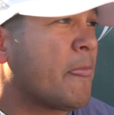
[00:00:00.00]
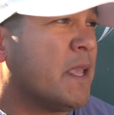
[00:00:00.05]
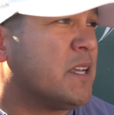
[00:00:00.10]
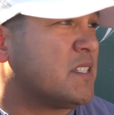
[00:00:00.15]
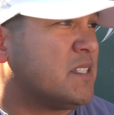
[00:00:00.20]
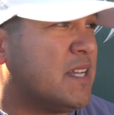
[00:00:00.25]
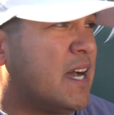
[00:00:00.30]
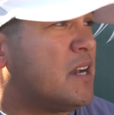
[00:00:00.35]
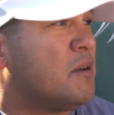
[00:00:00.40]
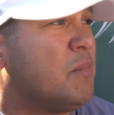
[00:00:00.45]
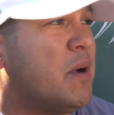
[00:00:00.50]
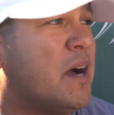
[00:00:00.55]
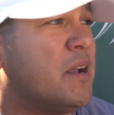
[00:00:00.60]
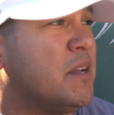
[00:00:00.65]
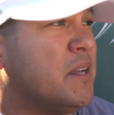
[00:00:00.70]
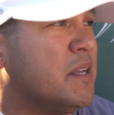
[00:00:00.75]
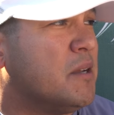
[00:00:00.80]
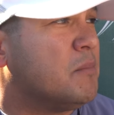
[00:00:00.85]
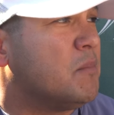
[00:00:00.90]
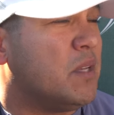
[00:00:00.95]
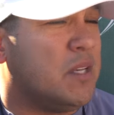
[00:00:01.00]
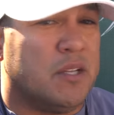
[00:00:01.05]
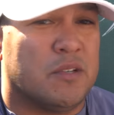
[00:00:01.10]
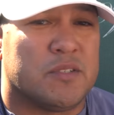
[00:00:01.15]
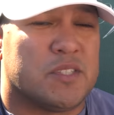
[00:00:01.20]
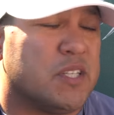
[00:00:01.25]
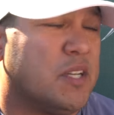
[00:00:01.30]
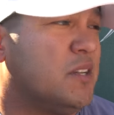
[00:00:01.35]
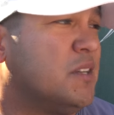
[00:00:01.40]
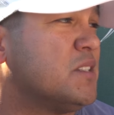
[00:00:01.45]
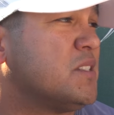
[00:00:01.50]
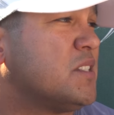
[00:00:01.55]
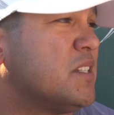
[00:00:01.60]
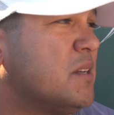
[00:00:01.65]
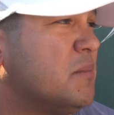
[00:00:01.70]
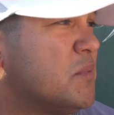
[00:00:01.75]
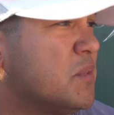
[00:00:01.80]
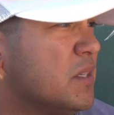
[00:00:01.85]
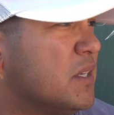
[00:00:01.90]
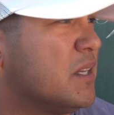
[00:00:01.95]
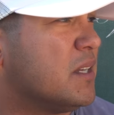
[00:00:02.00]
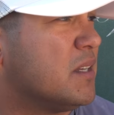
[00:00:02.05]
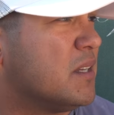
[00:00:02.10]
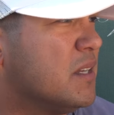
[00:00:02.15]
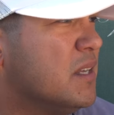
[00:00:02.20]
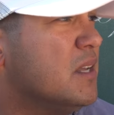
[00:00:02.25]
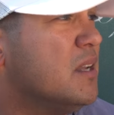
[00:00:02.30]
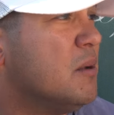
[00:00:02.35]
It's not about him, and he'll tell you the same thing.